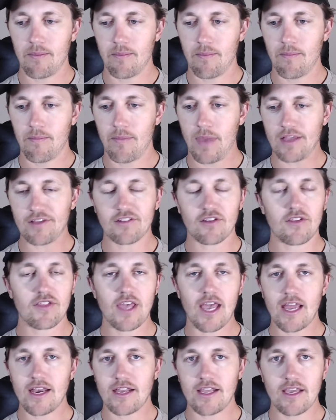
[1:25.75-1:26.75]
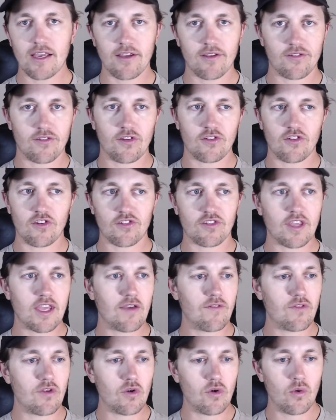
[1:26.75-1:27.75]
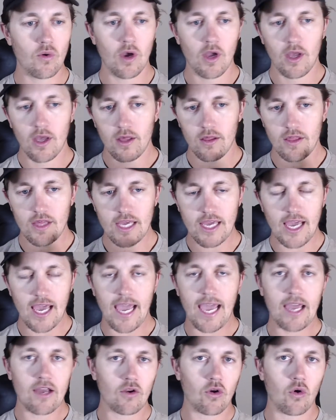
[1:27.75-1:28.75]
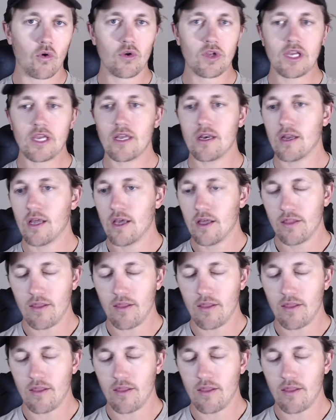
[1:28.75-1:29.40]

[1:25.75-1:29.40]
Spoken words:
basically the idea is to just give you the hand-holding,